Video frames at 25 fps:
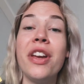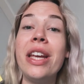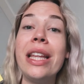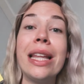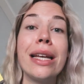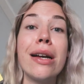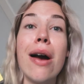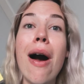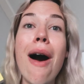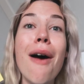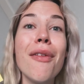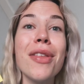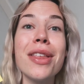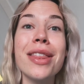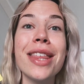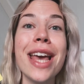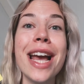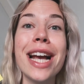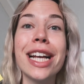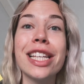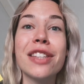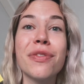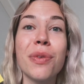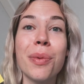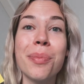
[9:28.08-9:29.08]
feeling all the
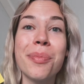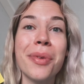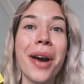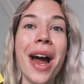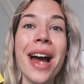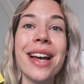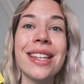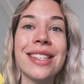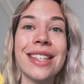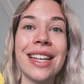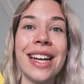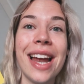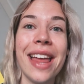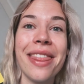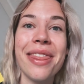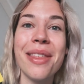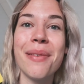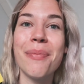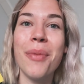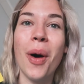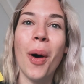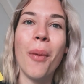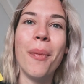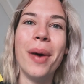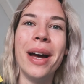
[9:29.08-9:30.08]
things for Bryson at the
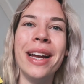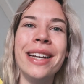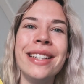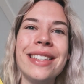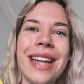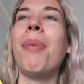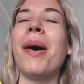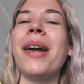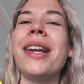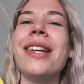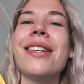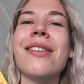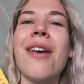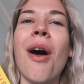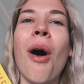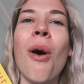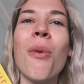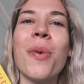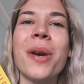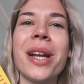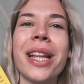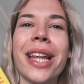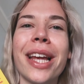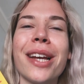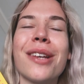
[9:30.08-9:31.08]
moment, but he's
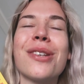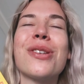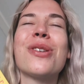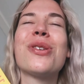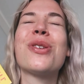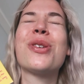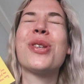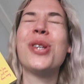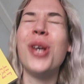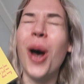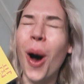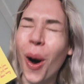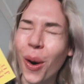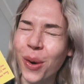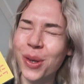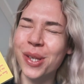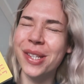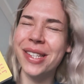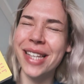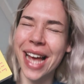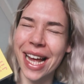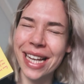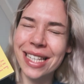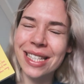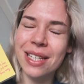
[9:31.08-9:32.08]
already like so
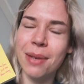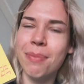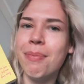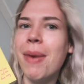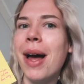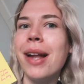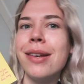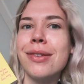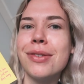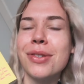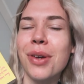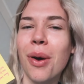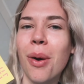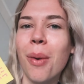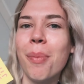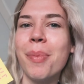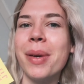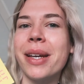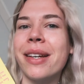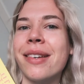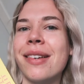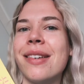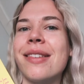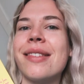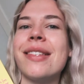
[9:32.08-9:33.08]
sentimental
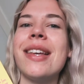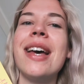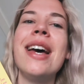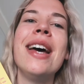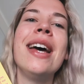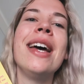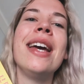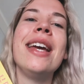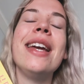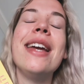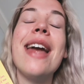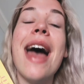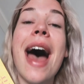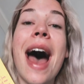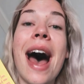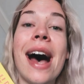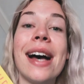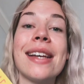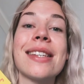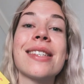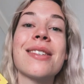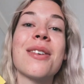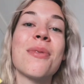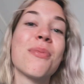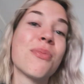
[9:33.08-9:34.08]
because he
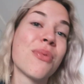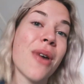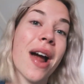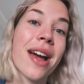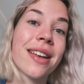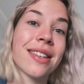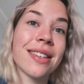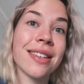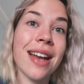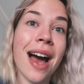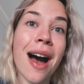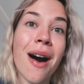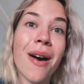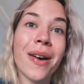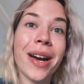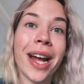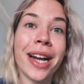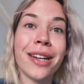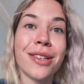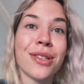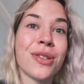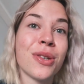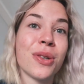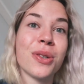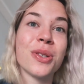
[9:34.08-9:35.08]
asked Bryson out
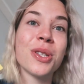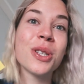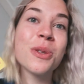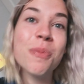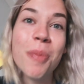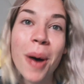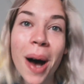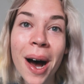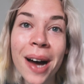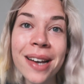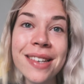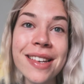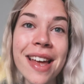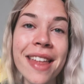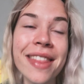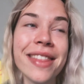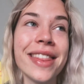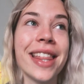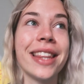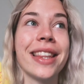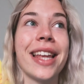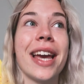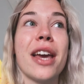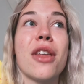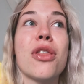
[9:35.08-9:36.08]
at a certain spot,
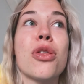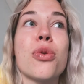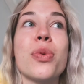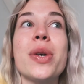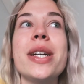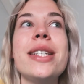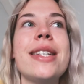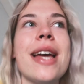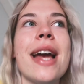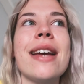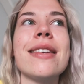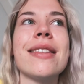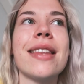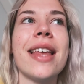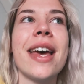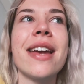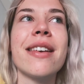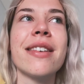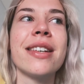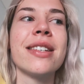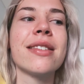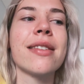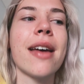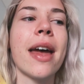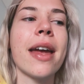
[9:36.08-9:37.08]
and then like 3 days
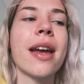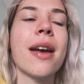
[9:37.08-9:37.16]
later he's